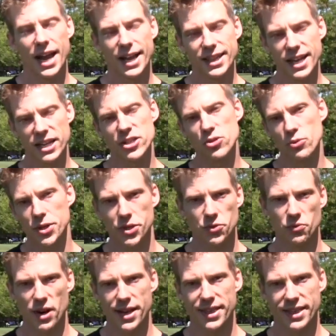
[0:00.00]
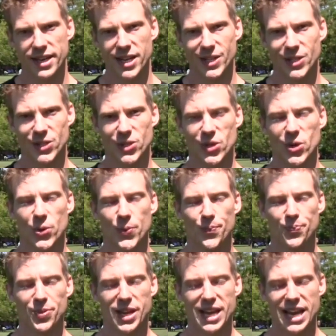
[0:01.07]
And that's the reason right there. So
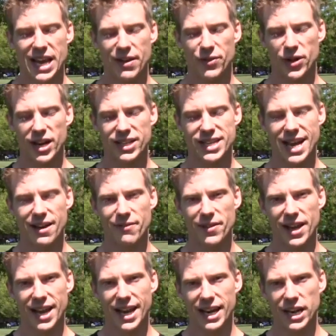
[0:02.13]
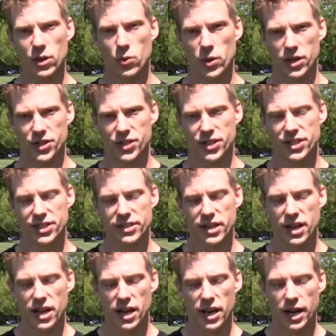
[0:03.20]
if you guys have any questions,
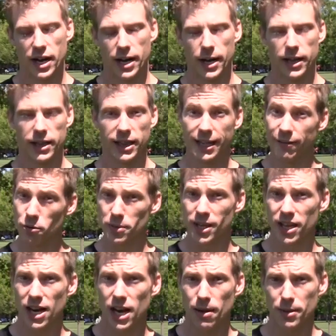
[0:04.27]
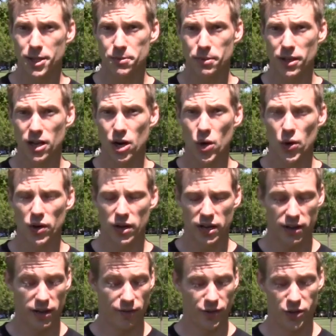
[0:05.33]
leave them in the comments below.
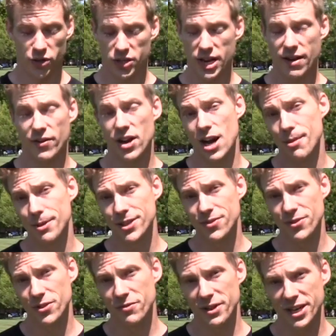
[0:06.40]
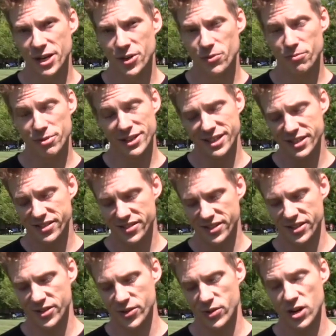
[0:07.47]
If you just have comments for the video, please,
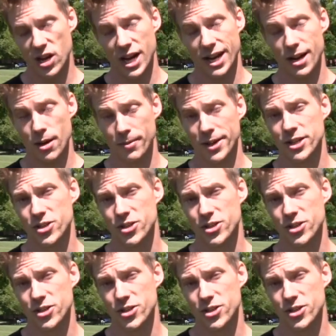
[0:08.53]
I'm going